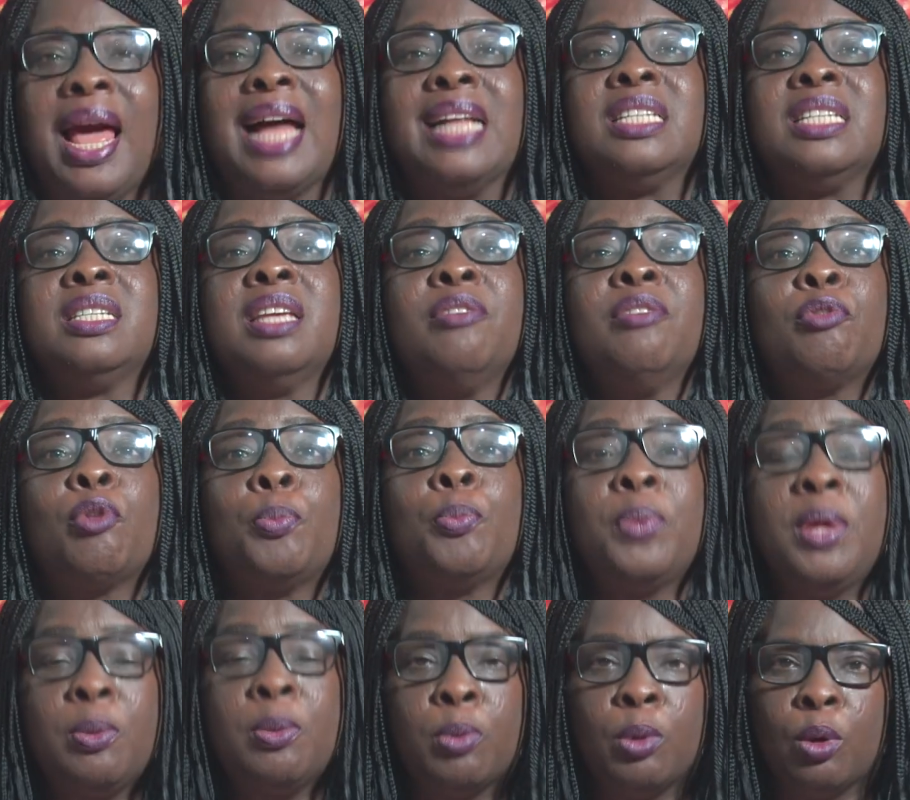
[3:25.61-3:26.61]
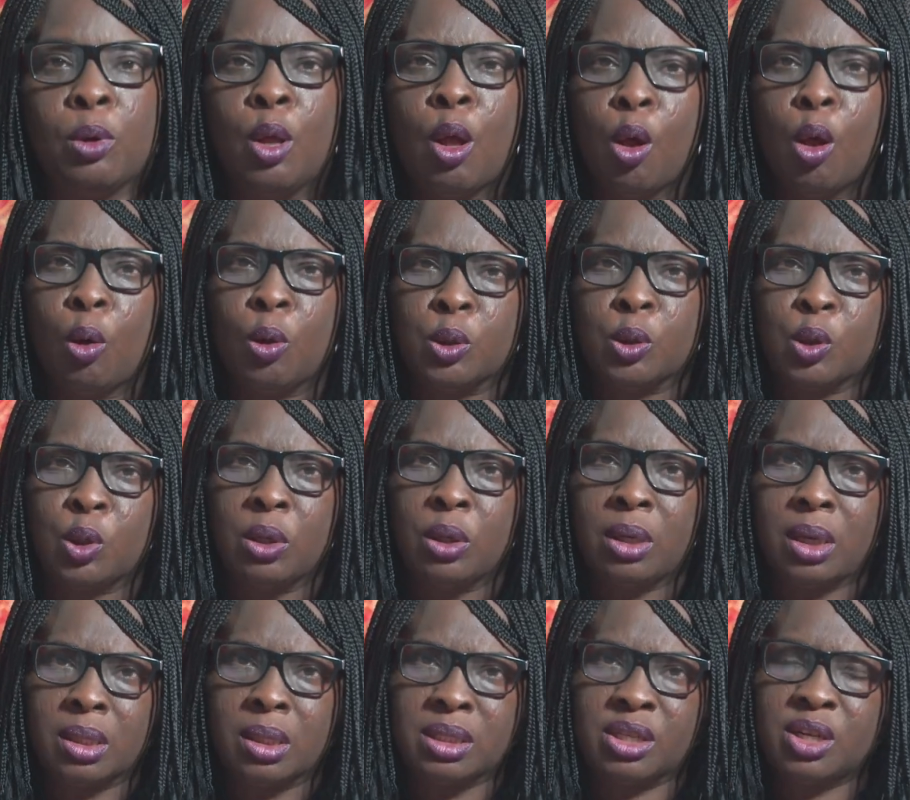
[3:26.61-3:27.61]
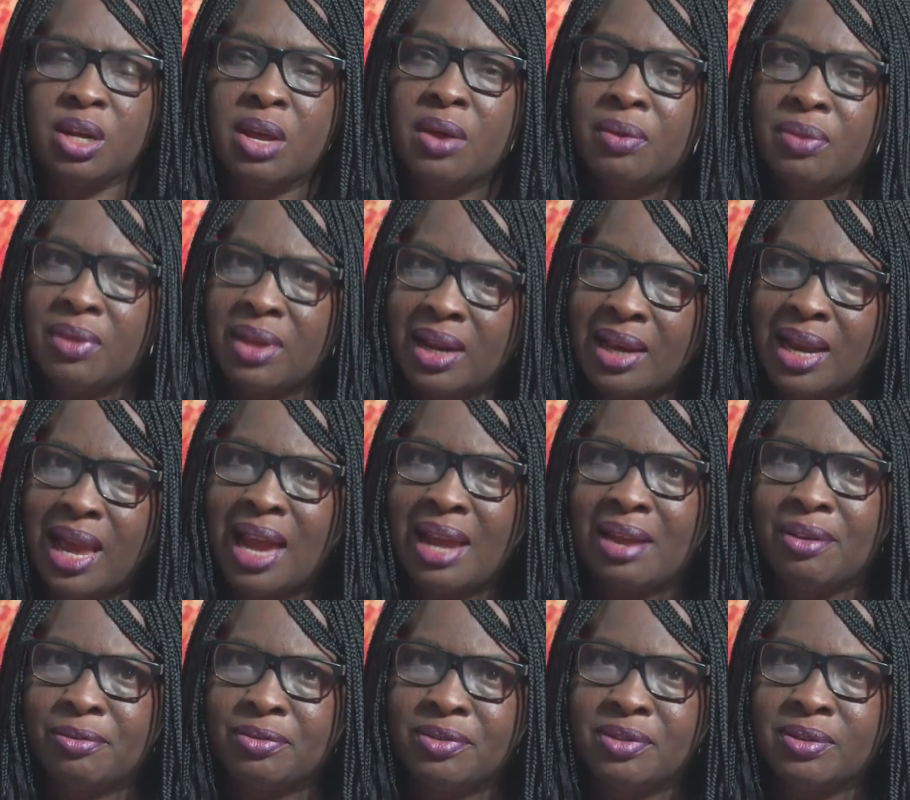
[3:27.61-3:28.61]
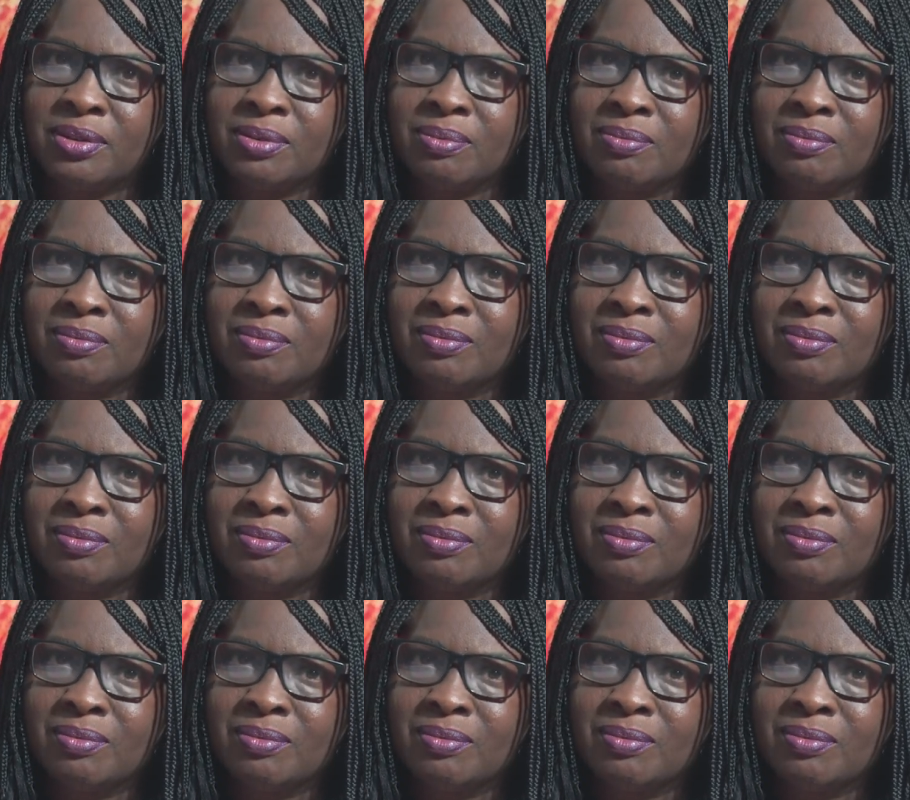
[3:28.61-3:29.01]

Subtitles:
and several people also lost their lives.